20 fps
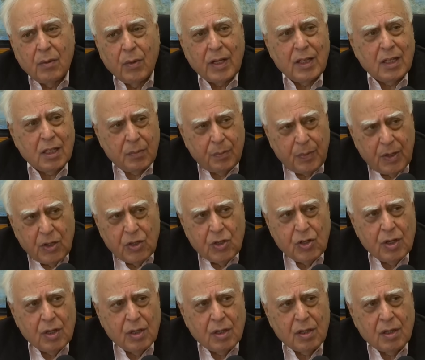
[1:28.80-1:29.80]

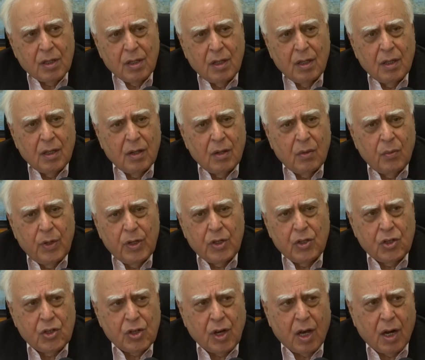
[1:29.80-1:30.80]
speeches
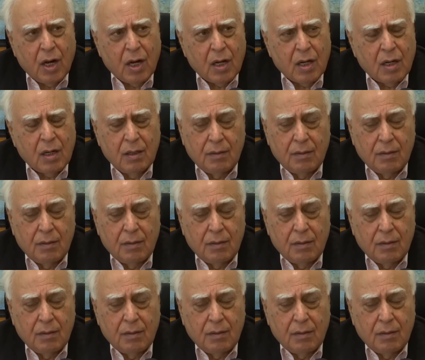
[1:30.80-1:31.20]
which are